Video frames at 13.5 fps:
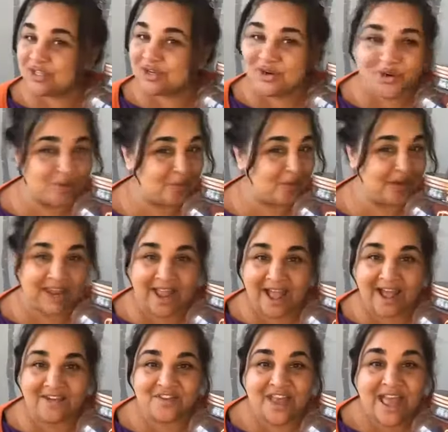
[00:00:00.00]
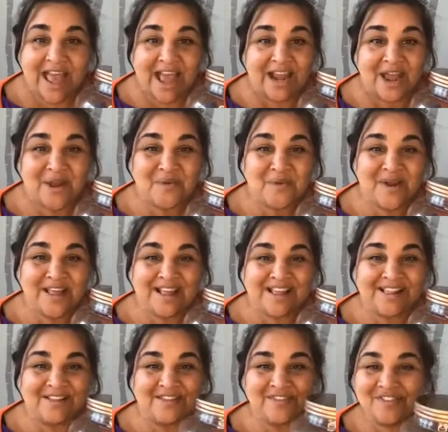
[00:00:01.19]
normally have. Hello,
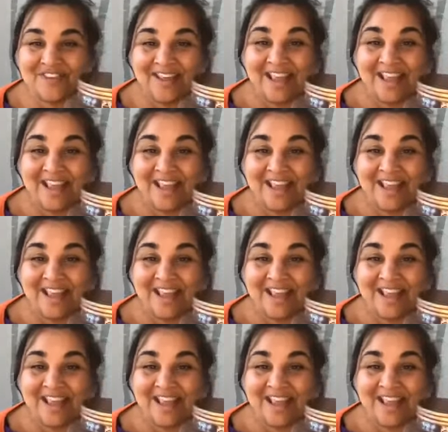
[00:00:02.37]
Wilf.